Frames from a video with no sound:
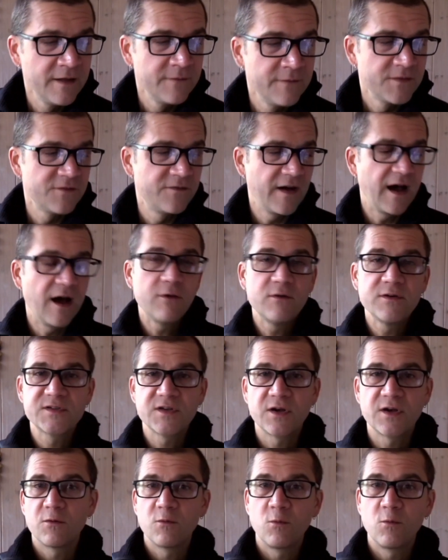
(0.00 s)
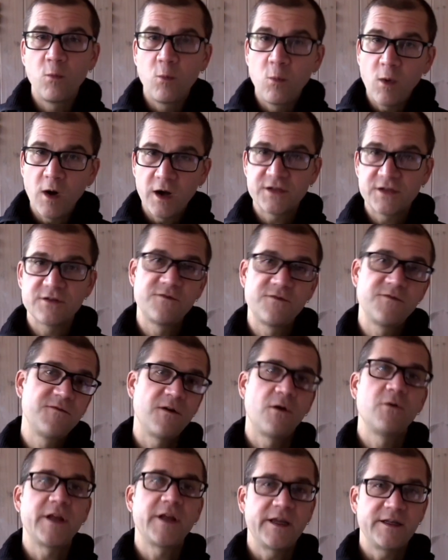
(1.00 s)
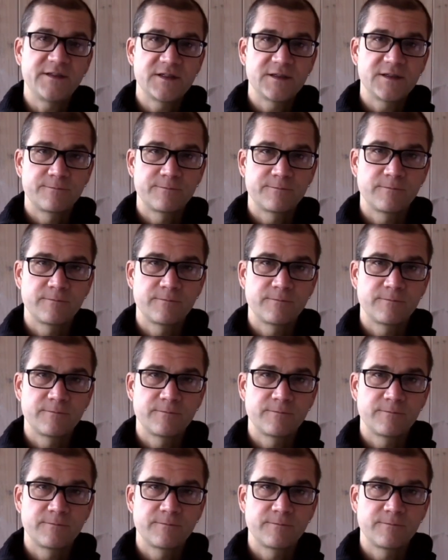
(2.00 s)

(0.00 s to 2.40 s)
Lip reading: The vowels are what phonate.